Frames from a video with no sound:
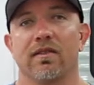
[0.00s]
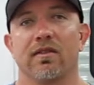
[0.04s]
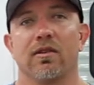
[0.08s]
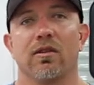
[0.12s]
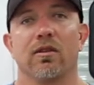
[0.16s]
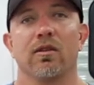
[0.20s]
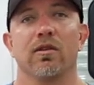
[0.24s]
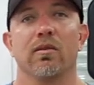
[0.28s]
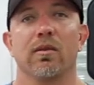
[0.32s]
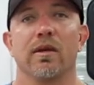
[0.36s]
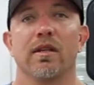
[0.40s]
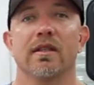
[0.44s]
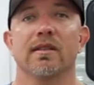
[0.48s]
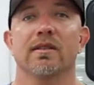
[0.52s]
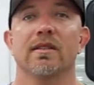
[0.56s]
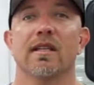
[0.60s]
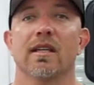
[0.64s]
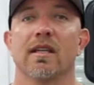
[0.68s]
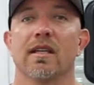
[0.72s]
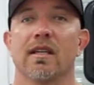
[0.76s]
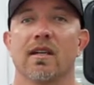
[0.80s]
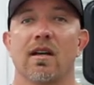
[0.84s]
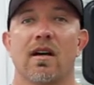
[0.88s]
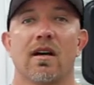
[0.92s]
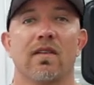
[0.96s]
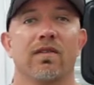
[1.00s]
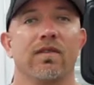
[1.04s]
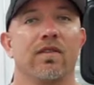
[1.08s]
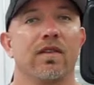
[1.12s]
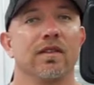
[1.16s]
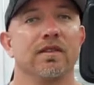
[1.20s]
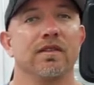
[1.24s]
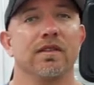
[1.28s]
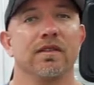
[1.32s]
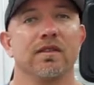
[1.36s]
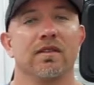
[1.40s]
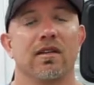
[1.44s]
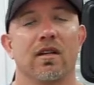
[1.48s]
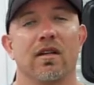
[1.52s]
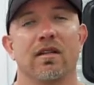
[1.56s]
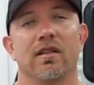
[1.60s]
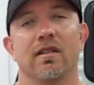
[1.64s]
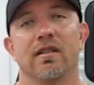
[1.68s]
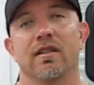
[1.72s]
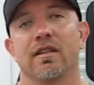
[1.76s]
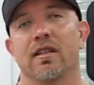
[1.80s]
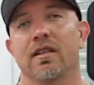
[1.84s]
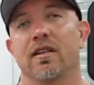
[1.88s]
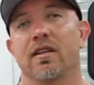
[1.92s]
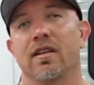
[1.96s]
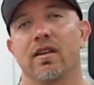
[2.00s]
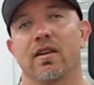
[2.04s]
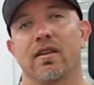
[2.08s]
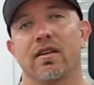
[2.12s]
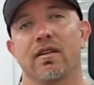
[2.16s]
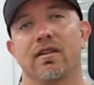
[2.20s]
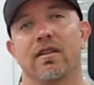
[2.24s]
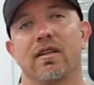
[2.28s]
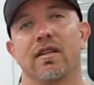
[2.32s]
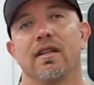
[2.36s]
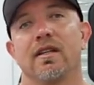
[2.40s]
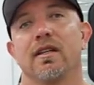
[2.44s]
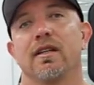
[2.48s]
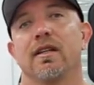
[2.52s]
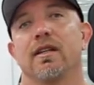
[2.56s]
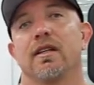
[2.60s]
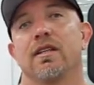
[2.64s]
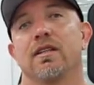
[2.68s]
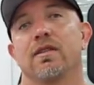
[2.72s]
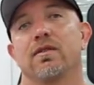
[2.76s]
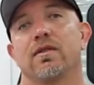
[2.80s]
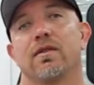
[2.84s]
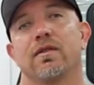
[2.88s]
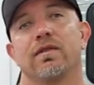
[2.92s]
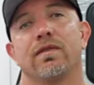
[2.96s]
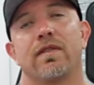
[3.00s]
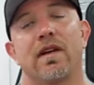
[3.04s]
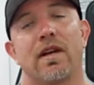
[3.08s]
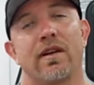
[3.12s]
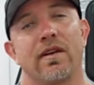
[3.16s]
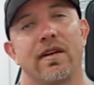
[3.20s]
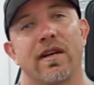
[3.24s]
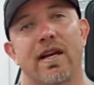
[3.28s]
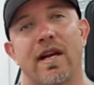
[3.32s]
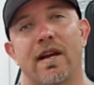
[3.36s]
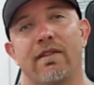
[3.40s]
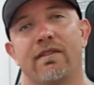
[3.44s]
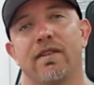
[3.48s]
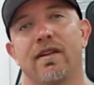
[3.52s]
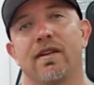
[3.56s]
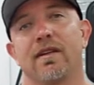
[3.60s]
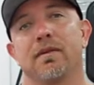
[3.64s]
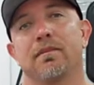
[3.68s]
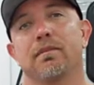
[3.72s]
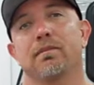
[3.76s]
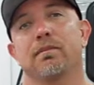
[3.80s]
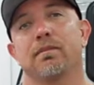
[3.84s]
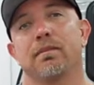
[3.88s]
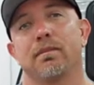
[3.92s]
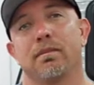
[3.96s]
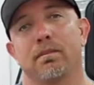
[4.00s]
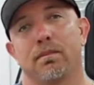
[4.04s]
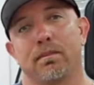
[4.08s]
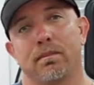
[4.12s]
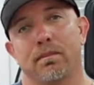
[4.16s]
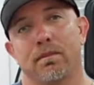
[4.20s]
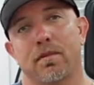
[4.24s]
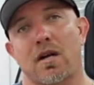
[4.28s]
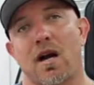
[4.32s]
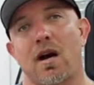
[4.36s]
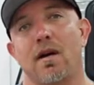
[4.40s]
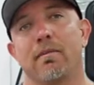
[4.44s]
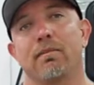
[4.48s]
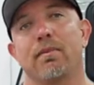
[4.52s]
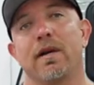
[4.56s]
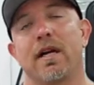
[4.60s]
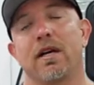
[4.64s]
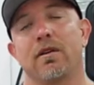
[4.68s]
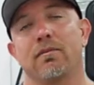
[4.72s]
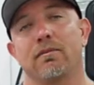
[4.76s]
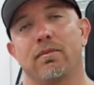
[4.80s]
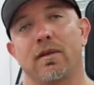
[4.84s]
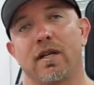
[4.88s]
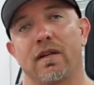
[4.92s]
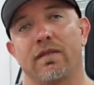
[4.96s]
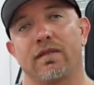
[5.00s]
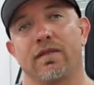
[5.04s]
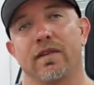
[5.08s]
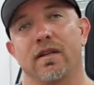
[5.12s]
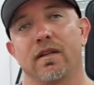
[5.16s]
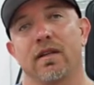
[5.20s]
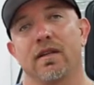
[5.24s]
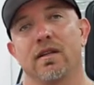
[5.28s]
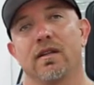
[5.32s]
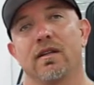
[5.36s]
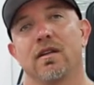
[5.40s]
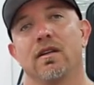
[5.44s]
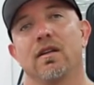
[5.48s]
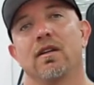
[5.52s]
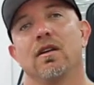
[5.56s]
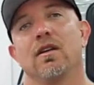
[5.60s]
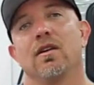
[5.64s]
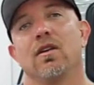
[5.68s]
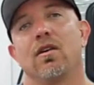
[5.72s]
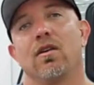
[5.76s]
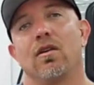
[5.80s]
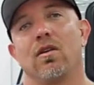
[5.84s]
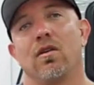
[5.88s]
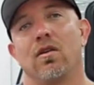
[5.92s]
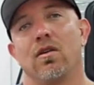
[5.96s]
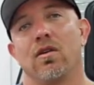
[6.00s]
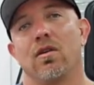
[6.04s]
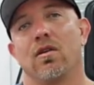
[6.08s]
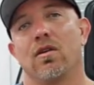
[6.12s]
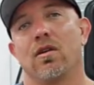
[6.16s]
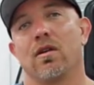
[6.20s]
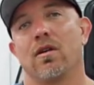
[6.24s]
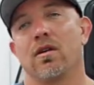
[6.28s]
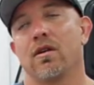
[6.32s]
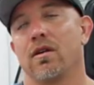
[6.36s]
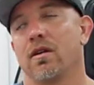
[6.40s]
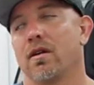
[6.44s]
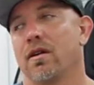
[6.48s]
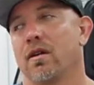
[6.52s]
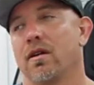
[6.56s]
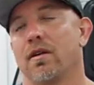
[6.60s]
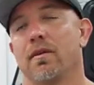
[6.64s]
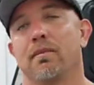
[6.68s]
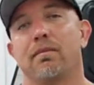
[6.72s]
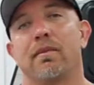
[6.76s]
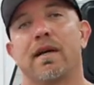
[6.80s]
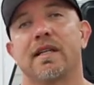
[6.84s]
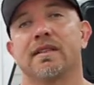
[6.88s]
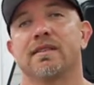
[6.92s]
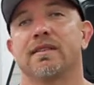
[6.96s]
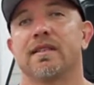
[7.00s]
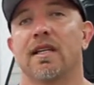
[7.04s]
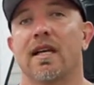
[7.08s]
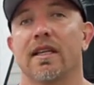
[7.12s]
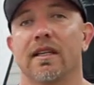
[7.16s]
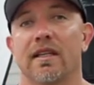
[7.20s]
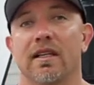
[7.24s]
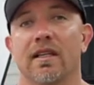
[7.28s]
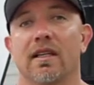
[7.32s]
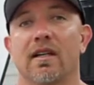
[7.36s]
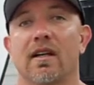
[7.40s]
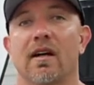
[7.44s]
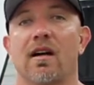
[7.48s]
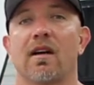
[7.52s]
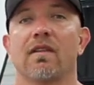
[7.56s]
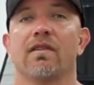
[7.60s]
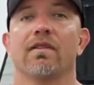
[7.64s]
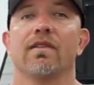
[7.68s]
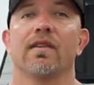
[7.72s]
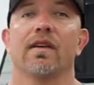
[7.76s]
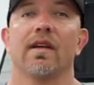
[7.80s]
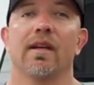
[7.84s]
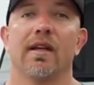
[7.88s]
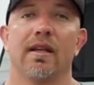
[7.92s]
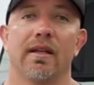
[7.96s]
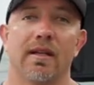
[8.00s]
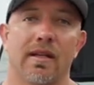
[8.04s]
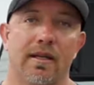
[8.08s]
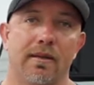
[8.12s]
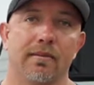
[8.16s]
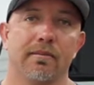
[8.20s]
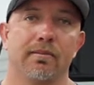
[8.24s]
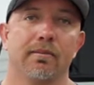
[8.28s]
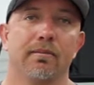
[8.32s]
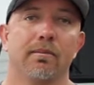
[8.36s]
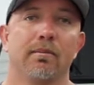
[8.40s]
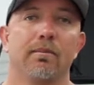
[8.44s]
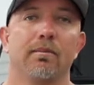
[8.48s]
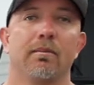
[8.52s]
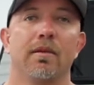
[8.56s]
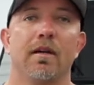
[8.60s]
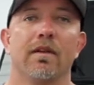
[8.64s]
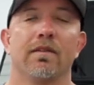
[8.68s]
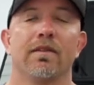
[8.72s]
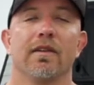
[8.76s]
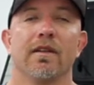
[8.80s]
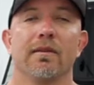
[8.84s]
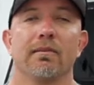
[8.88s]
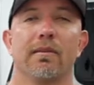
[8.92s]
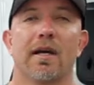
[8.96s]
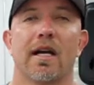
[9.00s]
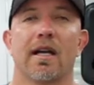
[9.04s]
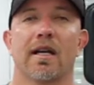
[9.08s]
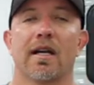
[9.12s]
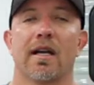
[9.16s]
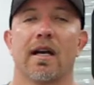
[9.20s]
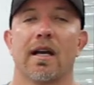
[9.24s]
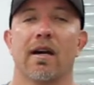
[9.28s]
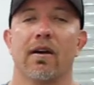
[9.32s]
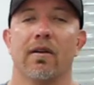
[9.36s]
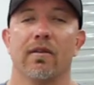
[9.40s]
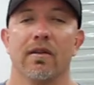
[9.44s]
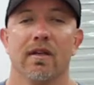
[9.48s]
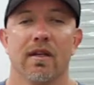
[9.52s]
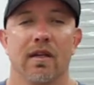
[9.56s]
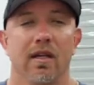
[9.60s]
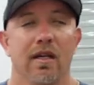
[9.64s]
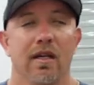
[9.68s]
The only way to take it off once it's hardened and cured, this is very heavy compound buffing or by sanding it off and then buffing it back out.